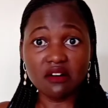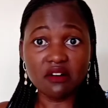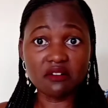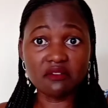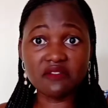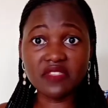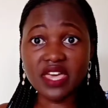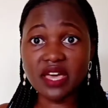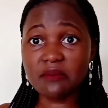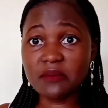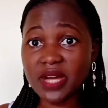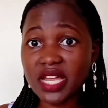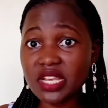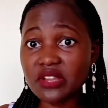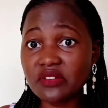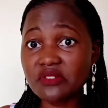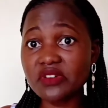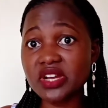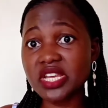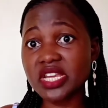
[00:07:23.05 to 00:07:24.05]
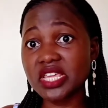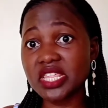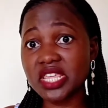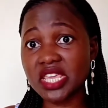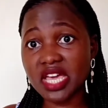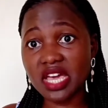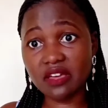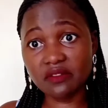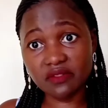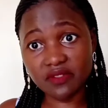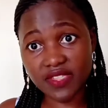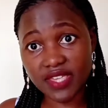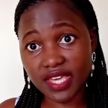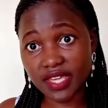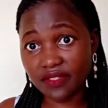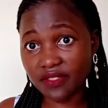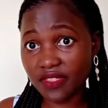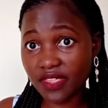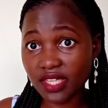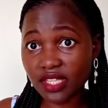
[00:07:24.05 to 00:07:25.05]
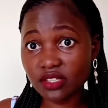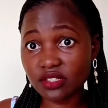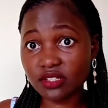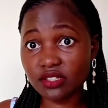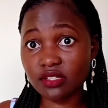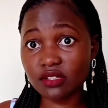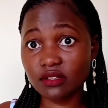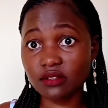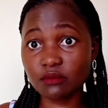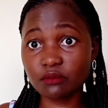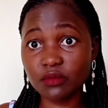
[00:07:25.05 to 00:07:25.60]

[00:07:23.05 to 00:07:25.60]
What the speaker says: of their money. Already they have their things